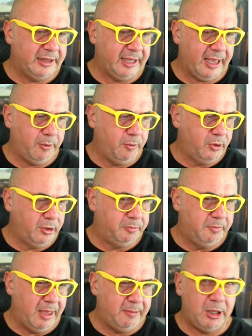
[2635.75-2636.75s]
that would
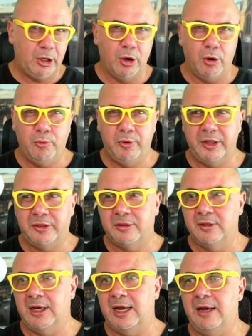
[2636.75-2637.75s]
maybe go
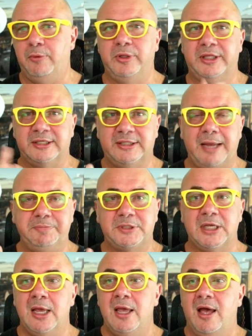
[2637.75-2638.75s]
with the
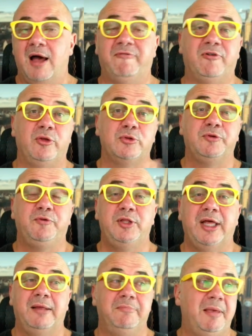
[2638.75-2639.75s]
steps for those of you
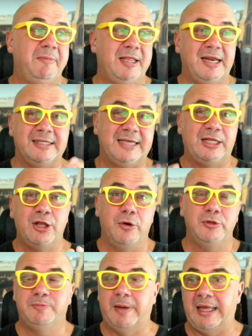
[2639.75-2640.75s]
that maybe didn't take
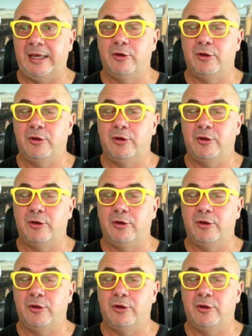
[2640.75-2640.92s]
notes, but